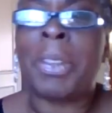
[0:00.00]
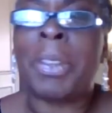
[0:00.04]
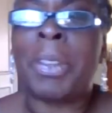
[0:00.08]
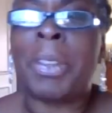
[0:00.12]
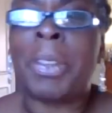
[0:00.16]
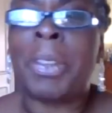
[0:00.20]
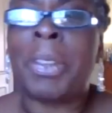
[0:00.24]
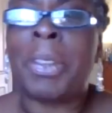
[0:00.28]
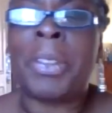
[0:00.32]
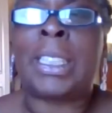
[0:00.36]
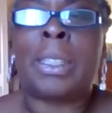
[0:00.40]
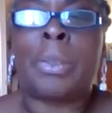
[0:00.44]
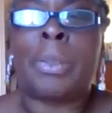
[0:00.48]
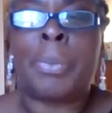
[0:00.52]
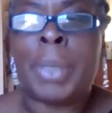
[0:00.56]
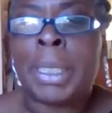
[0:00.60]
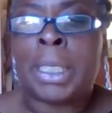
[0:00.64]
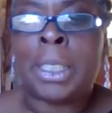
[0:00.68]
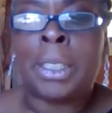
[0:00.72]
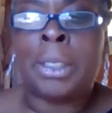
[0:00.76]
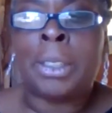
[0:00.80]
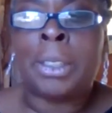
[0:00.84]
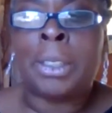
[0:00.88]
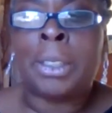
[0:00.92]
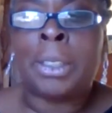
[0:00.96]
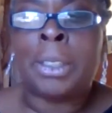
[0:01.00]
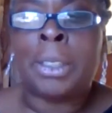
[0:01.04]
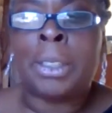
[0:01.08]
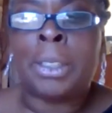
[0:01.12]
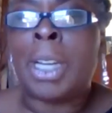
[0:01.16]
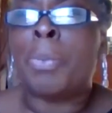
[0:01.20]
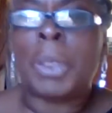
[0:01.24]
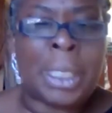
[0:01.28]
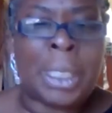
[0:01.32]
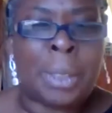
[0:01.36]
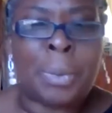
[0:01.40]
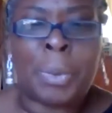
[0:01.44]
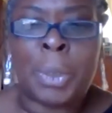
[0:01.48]
Some of the things that we do,
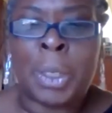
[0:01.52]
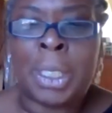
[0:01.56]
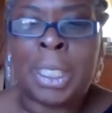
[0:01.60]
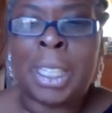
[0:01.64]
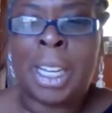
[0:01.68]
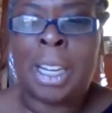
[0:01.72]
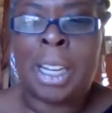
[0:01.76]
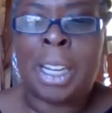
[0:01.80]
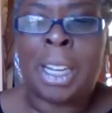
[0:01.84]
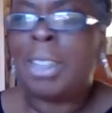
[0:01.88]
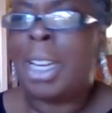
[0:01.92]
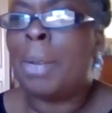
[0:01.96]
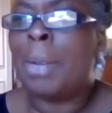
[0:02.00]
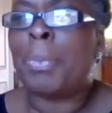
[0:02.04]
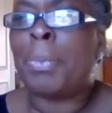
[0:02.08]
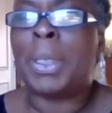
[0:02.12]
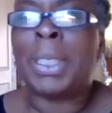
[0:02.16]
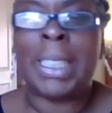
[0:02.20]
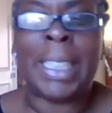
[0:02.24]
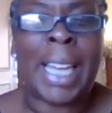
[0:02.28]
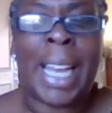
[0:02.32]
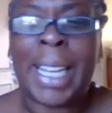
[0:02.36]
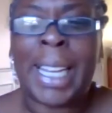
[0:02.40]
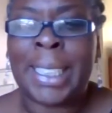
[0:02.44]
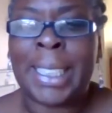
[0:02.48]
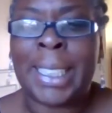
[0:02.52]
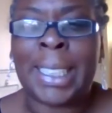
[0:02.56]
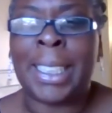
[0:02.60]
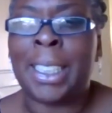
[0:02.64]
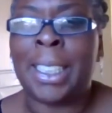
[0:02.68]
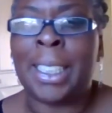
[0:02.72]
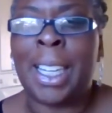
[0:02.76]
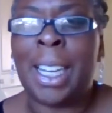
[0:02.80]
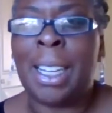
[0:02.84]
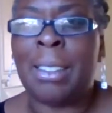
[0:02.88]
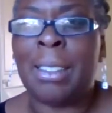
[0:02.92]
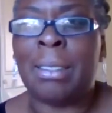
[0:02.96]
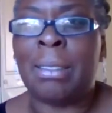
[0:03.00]
nobody would know. Nobody
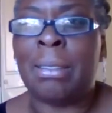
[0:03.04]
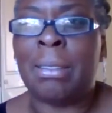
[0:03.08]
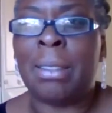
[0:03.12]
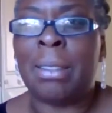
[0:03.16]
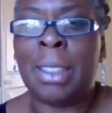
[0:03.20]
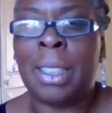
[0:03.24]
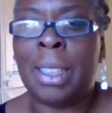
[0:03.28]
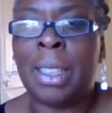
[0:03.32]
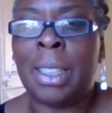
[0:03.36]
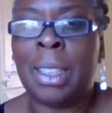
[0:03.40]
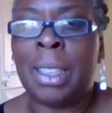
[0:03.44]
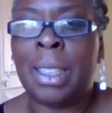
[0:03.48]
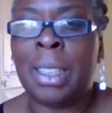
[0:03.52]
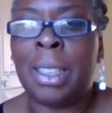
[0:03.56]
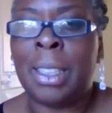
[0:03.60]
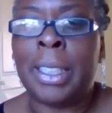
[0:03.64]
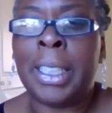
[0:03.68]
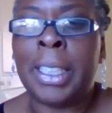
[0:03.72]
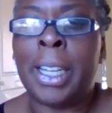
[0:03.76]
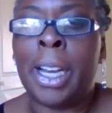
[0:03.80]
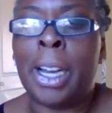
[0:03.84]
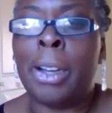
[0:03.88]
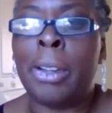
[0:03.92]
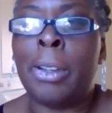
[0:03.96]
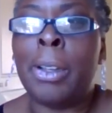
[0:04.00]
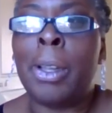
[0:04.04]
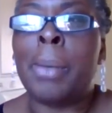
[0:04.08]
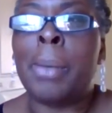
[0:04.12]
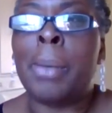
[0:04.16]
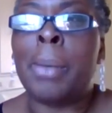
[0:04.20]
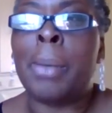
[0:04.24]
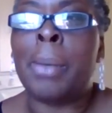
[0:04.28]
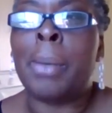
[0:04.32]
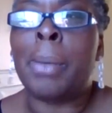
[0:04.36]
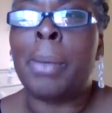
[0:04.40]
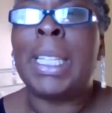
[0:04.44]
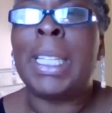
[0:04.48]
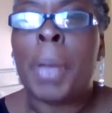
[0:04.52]
has to know, you know,
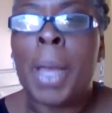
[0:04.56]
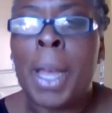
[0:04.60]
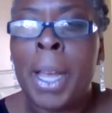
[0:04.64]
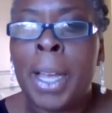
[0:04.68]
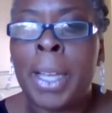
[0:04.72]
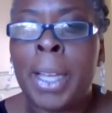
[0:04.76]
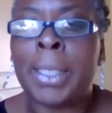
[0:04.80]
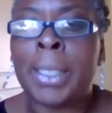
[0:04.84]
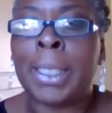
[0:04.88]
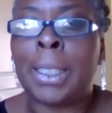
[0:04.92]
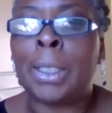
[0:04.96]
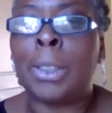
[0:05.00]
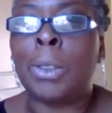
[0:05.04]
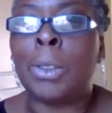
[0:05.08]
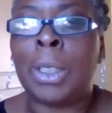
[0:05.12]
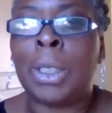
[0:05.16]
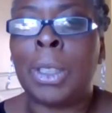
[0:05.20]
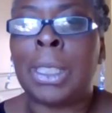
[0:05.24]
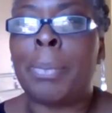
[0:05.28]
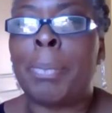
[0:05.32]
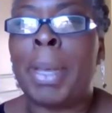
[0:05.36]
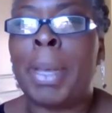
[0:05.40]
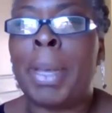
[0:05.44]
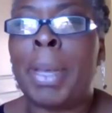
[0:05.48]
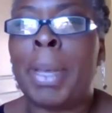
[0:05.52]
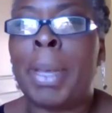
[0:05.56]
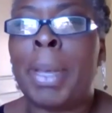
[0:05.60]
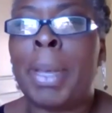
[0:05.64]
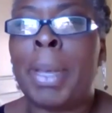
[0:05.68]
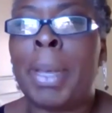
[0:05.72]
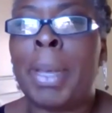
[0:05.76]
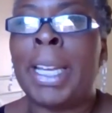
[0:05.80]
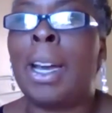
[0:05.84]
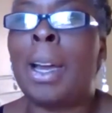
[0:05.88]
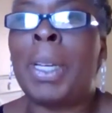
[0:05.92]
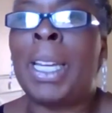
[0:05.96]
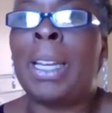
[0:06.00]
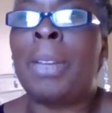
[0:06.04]
but it's personal to
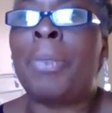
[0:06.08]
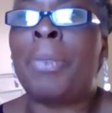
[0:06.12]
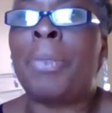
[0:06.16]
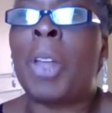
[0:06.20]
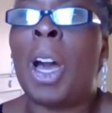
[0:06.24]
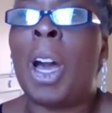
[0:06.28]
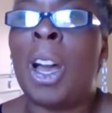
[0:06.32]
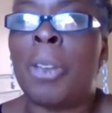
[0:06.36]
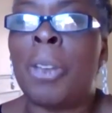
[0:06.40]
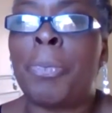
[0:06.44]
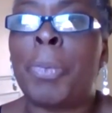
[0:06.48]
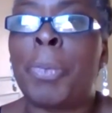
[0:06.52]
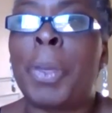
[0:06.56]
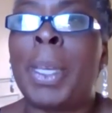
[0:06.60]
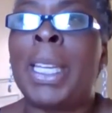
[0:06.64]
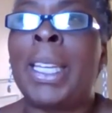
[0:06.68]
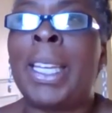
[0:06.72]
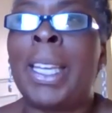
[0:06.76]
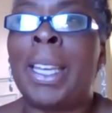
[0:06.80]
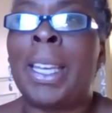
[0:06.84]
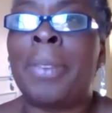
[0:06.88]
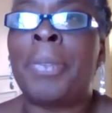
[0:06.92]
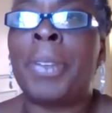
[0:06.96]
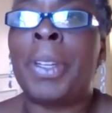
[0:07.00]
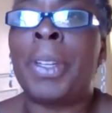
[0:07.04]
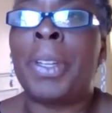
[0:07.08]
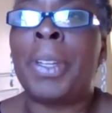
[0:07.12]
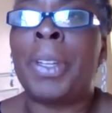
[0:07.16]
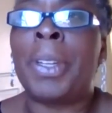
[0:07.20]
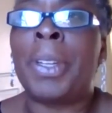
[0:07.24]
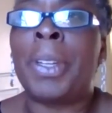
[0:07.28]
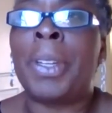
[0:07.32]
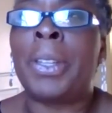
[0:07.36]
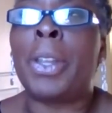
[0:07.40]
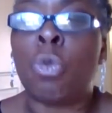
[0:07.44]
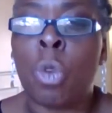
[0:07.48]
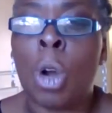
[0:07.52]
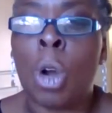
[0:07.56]
me. And I believe that I've been
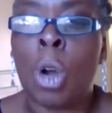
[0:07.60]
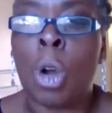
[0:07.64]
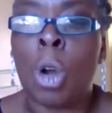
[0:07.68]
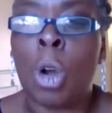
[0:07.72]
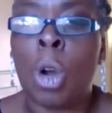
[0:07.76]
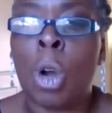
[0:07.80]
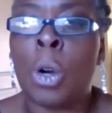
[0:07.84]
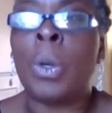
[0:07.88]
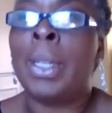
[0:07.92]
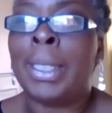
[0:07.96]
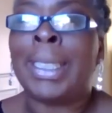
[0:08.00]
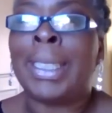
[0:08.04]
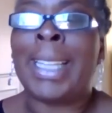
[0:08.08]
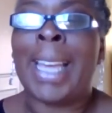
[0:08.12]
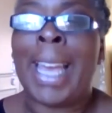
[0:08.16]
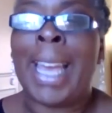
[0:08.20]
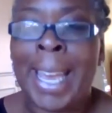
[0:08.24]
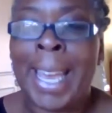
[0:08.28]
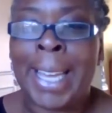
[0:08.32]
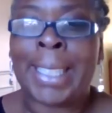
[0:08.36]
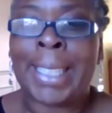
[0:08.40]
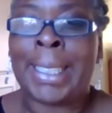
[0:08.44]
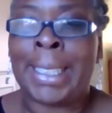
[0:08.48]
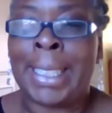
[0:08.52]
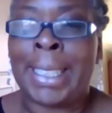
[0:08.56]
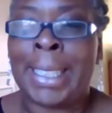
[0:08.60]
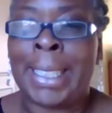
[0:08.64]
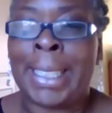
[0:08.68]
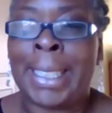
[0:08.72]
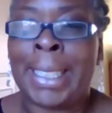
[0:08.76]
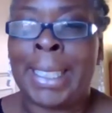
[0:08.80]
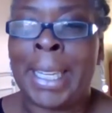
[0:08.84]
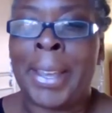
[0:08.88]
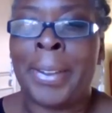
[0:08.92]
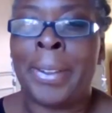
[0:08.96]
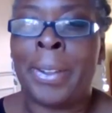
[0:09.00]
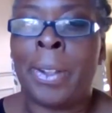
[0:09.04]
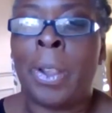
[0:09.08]
given a role to
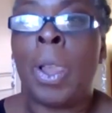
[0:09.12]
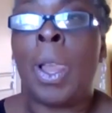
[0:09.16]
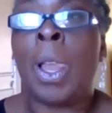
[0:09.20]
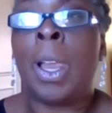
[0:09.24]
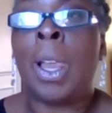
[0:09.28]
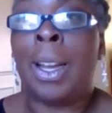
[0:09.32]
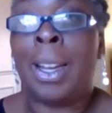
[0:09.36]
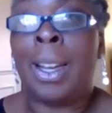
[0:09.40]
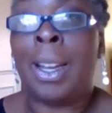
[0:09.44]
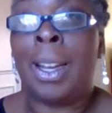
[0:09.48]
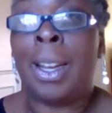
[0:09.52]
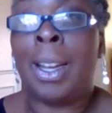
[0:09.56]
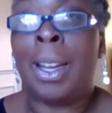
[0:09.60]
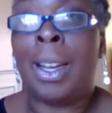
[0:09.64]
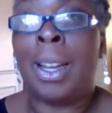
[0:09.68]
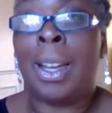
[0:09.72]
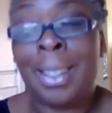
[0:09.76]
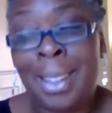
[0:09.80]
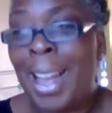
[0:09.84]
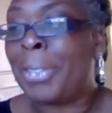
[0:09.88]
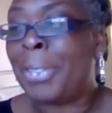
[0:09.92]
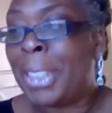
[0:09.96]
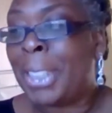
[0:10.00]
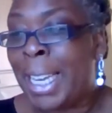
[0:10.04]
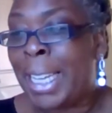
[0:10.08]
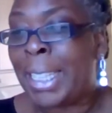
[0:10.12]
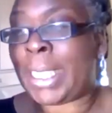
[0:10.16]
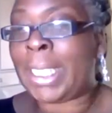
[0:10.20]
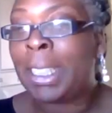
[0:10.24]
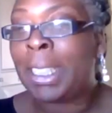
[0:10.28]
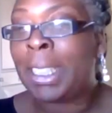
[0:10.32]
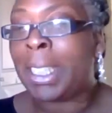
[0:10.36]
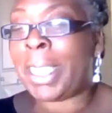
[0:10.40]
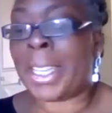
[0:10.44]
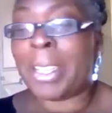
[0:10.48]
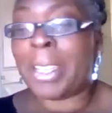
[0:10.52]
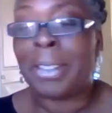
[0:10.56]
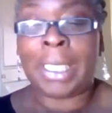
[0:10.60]
execute and I have
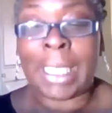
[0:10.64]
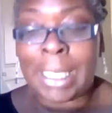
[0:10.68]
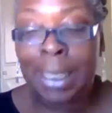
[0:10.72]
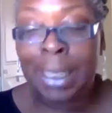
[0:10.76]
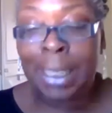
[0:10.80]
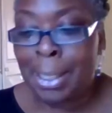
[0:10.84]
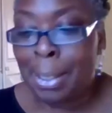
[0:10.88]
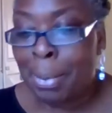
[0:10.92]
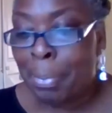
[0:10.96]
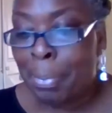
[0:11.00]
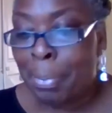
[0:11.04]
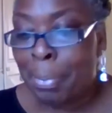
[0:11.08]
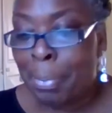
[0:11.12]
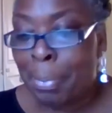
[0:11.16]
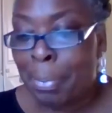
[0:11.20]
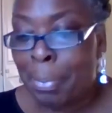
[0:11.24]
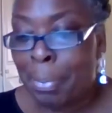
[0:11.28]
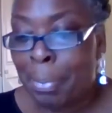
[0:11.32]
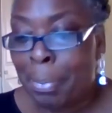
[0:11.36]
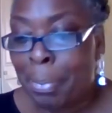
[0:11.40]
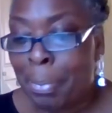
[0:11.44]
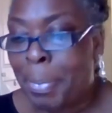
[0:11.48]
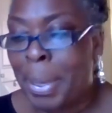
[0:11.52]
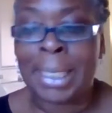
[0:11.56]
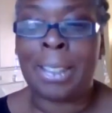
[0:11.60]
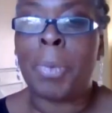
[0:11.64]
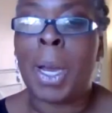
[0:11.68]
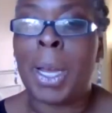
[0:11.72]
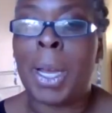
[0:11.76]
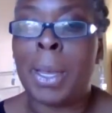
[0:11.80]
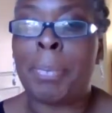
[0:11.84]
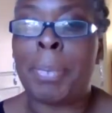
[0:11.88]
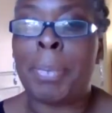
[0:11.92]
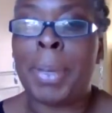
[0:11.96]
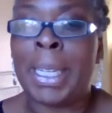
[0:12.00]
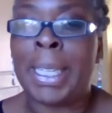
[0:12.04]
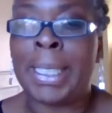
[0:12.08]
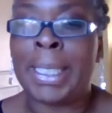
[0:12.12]
to execute it to the best of
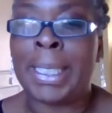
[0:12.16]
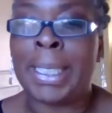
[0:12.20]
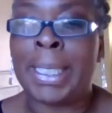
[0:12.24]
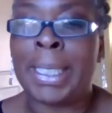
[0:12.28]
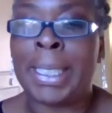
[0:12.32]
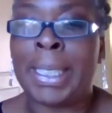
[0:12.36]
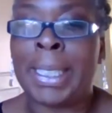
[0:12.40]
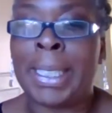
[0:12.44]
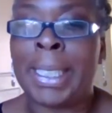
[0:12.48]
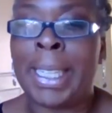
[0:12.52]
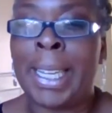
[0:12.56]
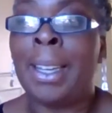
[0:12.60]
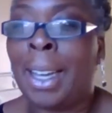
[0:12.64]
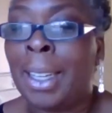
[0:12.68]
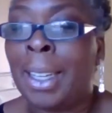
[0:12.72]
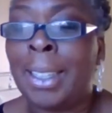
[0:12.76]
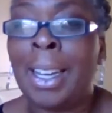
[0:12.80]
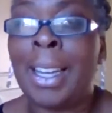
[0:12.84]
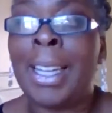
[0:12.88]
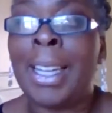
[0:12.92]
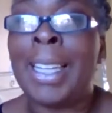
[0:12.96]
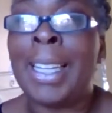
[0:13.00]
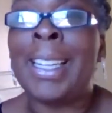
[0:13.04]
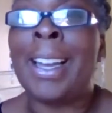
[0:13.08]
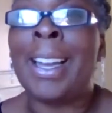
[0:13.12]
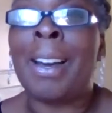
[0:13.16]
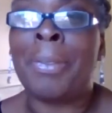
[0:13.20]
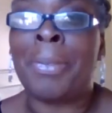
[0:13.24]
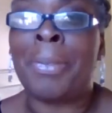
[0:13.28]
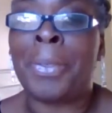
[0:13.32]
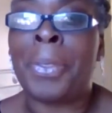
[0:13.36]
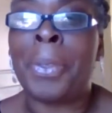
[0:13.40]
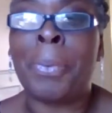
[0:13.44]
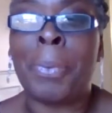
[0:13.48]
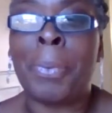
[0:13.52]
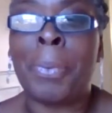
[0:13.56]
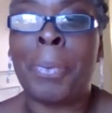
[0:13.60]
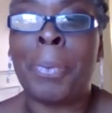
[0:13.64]
my ability. And I
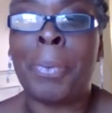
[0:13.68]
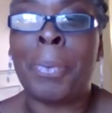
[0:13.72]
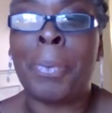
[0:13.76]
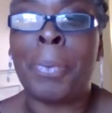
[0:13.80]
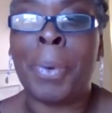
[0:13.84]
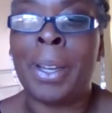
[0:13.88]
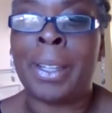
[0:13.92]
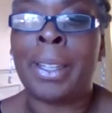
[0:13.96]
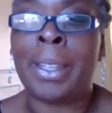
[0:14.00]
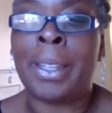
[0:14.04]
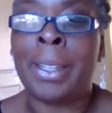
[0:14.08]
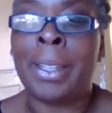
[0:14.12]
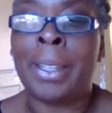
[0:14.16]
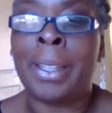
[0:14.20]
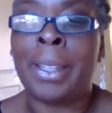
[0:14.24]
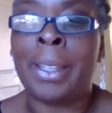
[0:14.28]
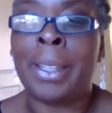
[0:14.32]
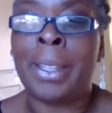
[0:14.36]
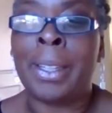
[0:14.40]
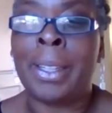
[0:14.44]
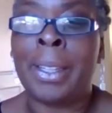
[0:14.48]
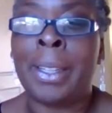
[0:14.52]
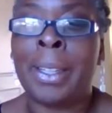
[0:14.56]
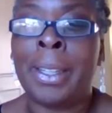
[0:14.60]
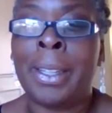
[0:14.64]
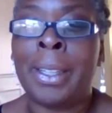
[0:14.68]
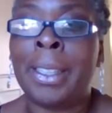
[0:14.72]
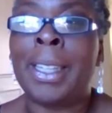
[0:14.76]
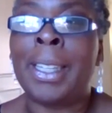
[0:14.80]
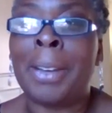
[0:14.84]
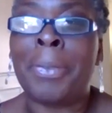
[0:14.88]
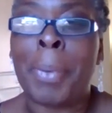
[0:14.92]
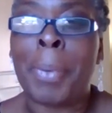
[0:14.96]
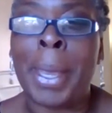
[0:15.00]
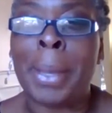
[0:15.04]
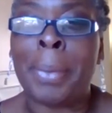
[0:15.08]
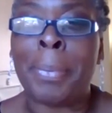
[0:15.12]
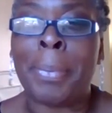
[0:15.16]
love the work and I
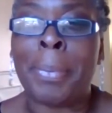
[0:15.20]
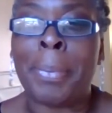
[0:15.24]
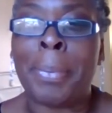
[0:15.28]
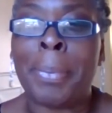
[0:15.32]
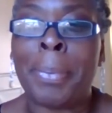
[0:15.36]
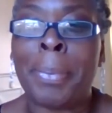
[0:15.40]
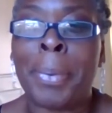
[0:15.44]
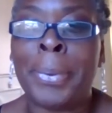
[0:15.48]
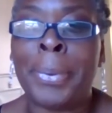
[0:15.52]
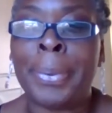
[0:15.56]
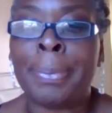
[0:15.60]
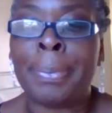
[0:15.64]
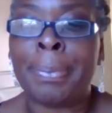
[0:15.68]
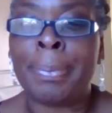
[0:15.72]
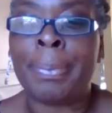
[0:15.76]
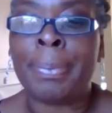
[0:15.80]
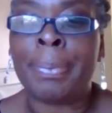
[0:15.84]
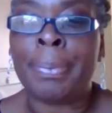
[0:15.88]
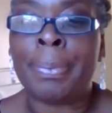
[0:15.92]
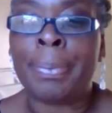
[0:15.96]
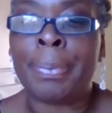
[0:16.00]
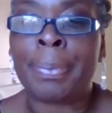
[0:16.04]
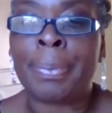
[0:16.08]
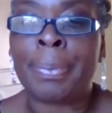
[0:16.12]
love the people.